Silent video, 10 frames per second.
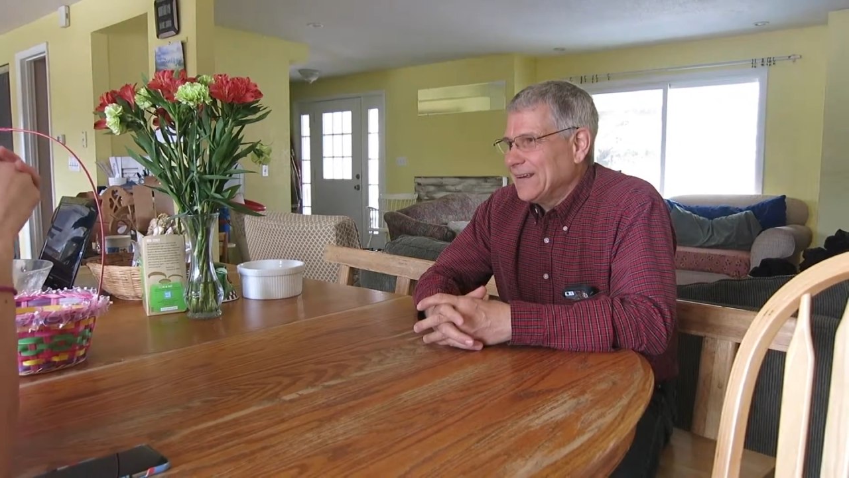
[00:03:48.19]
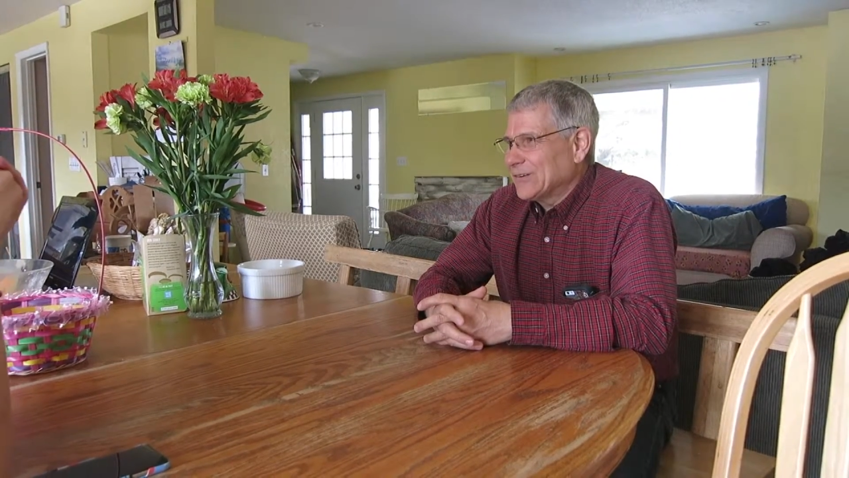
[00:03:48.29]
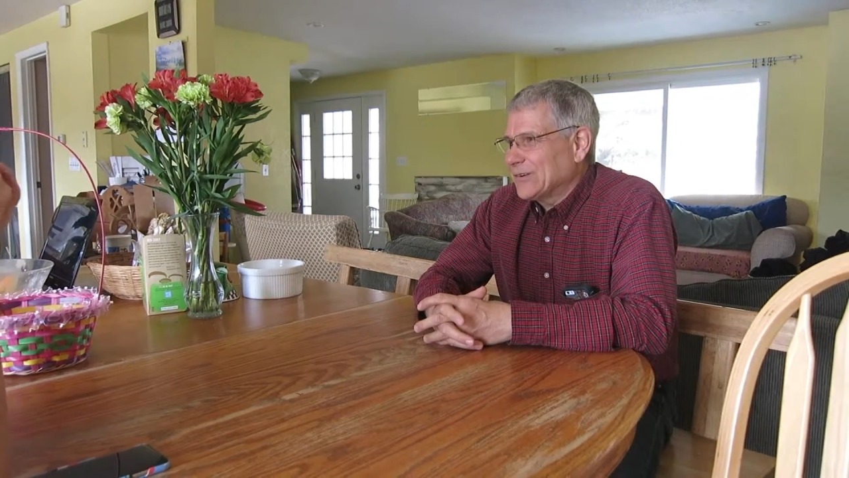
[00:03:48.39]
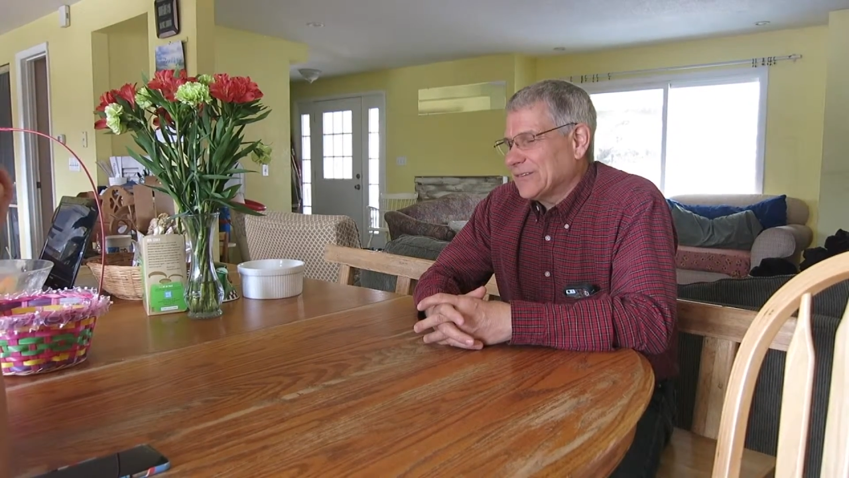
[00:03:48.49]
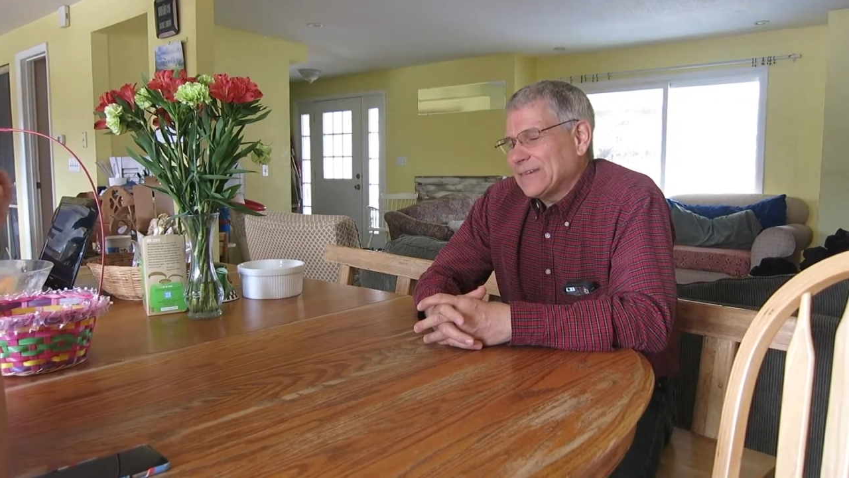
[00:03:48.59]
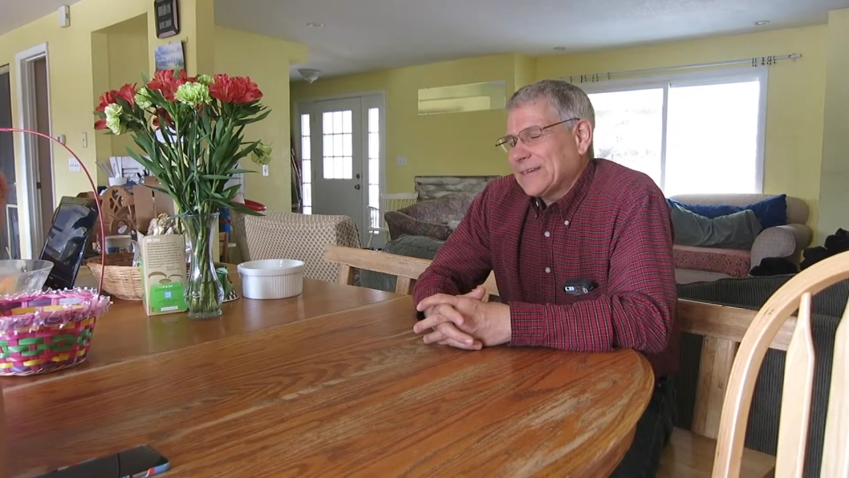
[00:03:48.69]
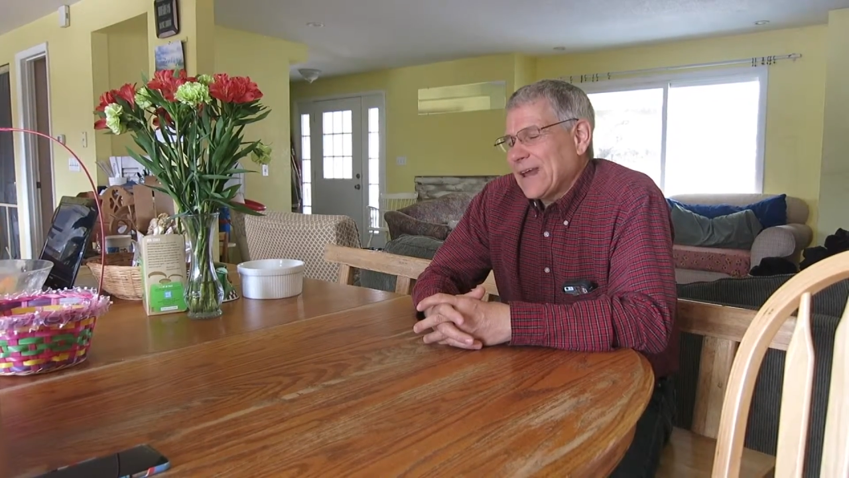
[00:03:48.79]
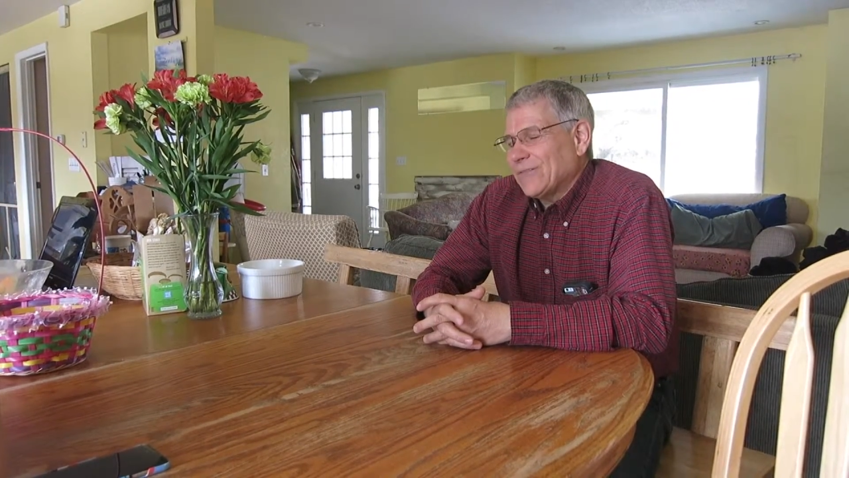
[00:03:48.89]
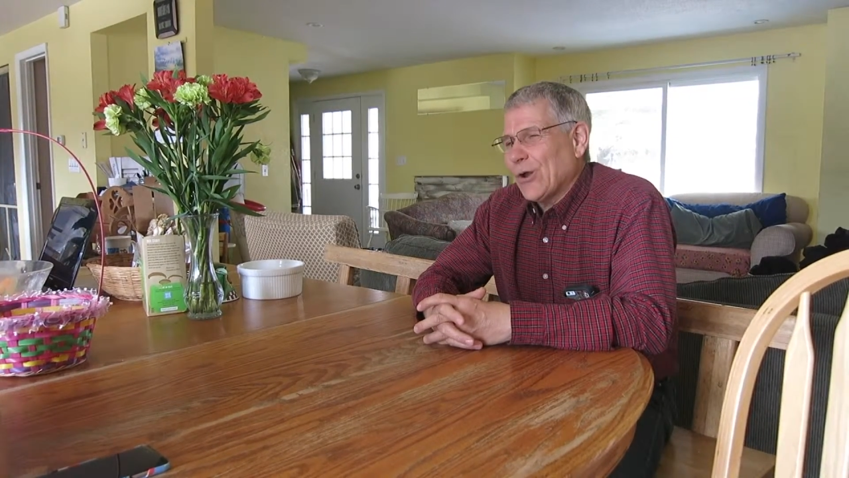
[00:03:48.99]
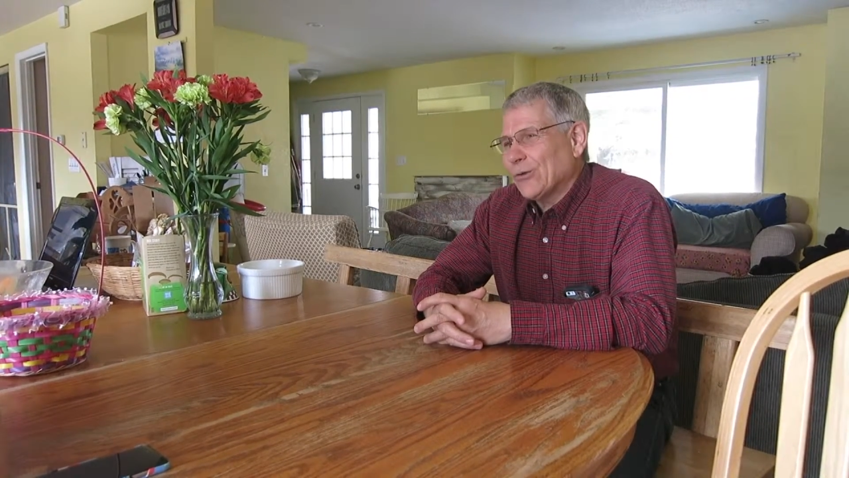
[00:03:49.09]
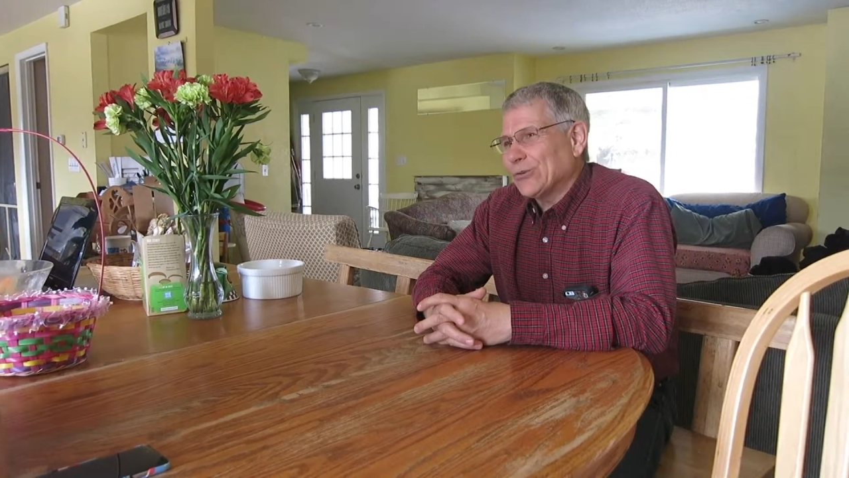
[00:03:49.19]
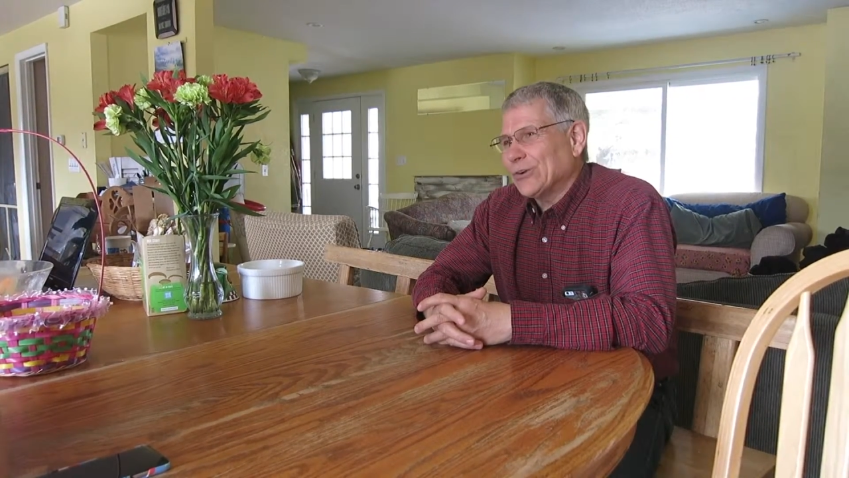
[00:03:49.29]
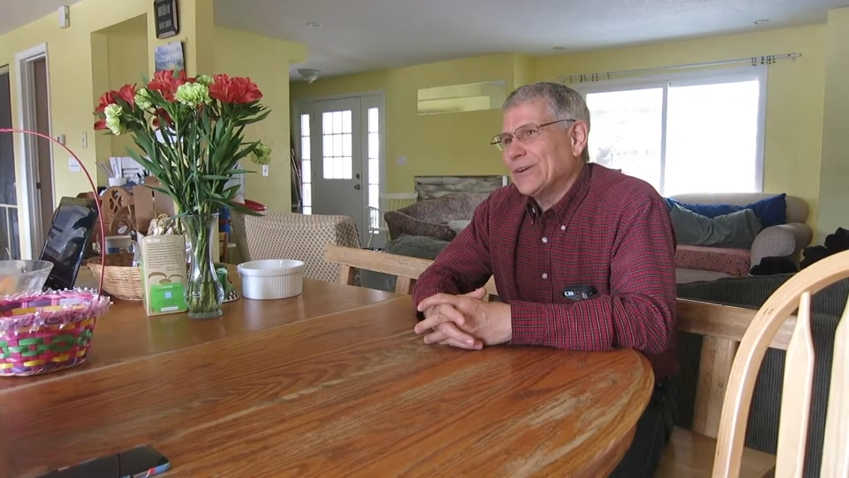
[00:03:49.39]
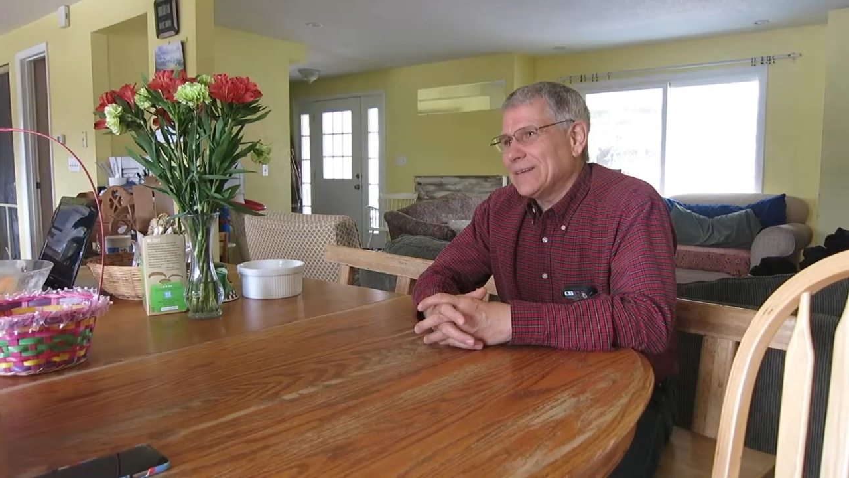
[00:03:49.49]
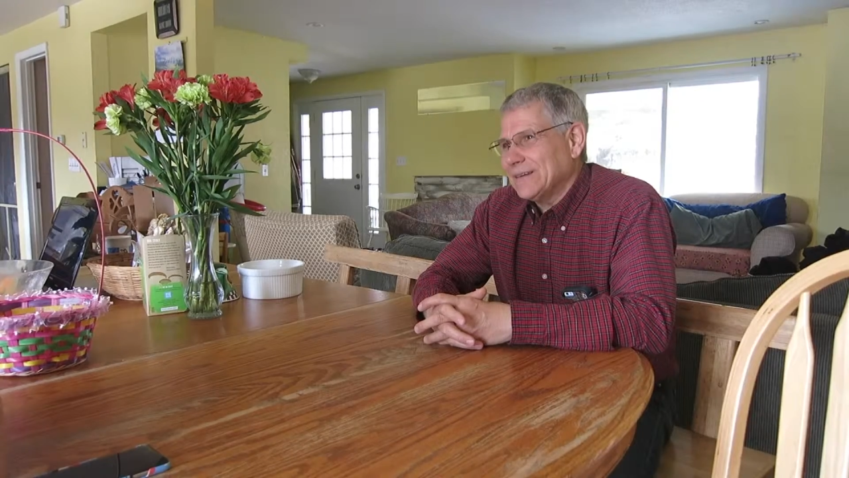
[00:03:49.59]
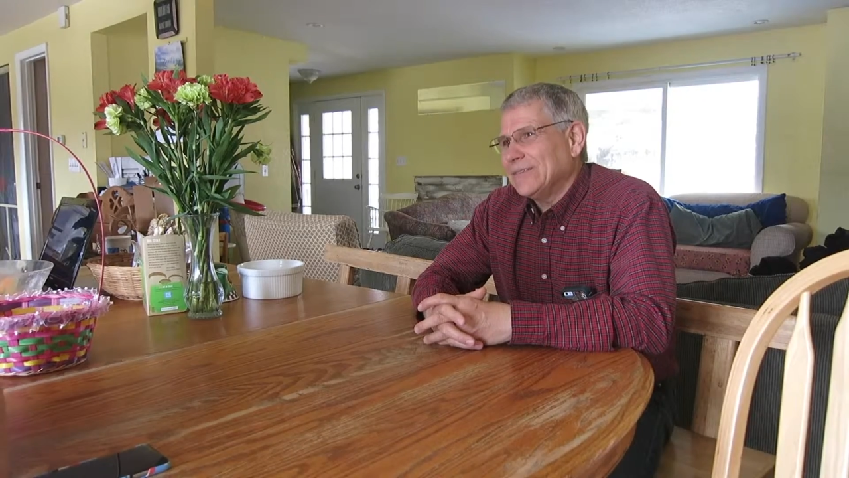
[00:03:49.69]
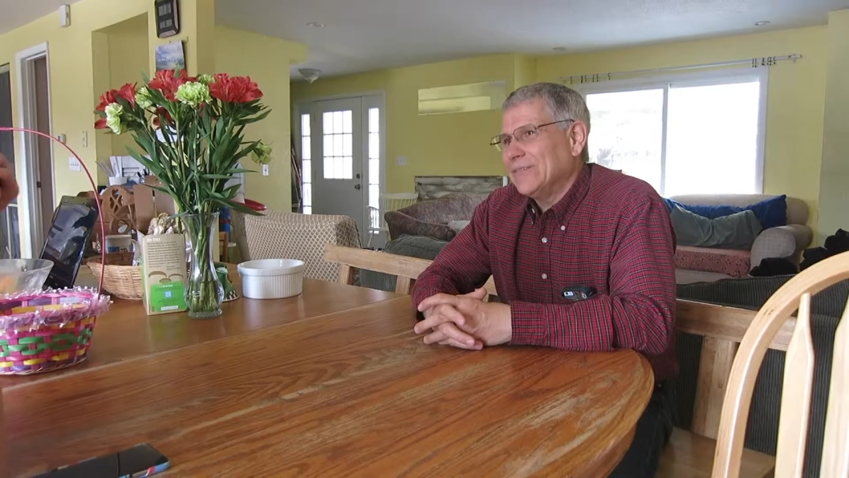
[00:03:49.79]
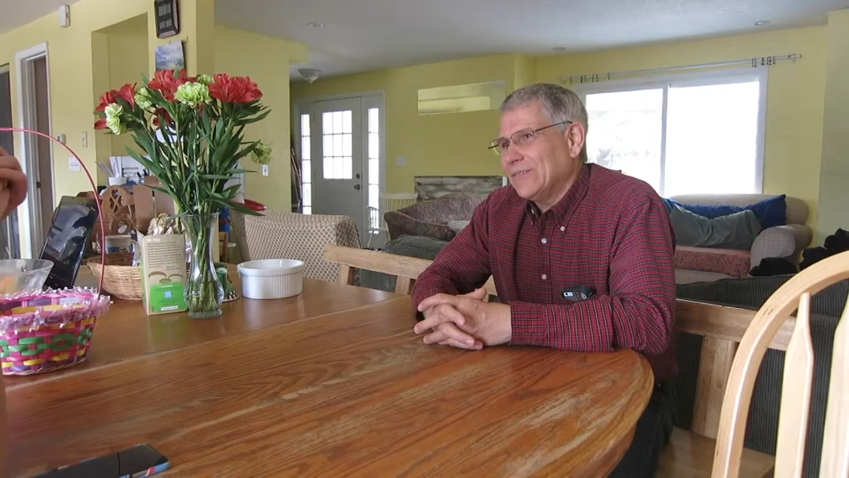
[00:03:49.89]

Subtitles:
So it's just kind of an alternative